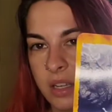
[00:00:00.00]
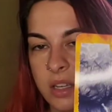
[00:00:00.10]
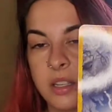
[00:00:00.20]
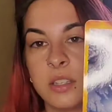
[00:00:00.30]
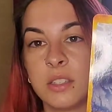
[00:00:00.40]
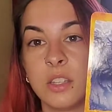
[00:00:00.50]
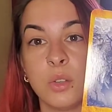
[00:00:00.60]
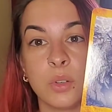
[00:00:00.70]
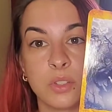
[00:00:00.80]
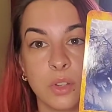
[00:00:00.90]
is
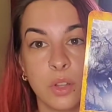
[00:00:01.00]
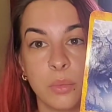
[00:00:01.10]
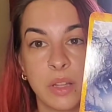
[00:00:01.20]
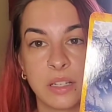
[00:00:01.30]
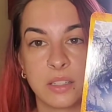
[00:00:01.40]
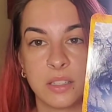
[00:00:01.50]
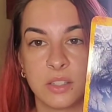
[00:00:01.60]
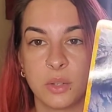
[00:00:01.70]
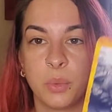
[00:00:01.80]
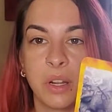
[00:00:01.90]
your solar plexus.
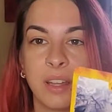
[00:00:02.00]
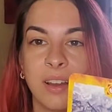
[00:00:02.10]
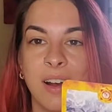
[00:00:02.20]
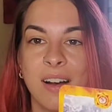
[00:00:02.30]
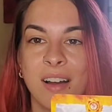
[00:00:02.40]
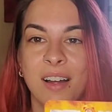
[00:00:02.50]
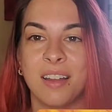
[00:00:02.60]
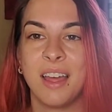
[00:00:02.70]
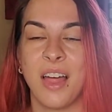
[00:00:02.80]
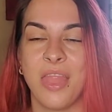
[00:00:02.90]
So working
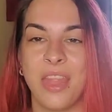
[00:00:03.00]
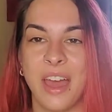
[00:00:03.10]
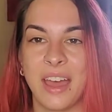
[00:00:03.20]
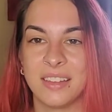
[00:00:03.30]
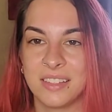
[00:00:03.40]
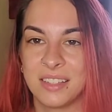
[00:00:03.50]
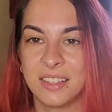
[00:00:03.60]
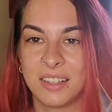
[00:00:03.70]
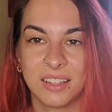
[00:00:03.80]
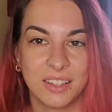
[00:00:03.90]
on that
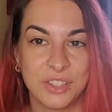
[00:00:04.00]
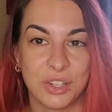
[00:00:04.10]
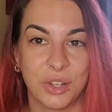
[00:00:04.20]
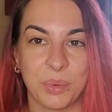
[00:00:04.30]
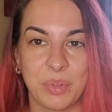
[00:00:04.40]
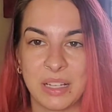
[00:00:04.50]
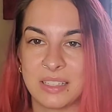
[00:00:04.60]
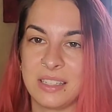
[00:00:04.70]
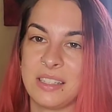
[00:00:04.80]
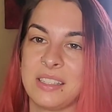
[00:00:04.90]
solar
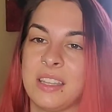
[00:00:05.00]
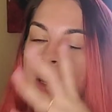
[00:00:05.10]
plexus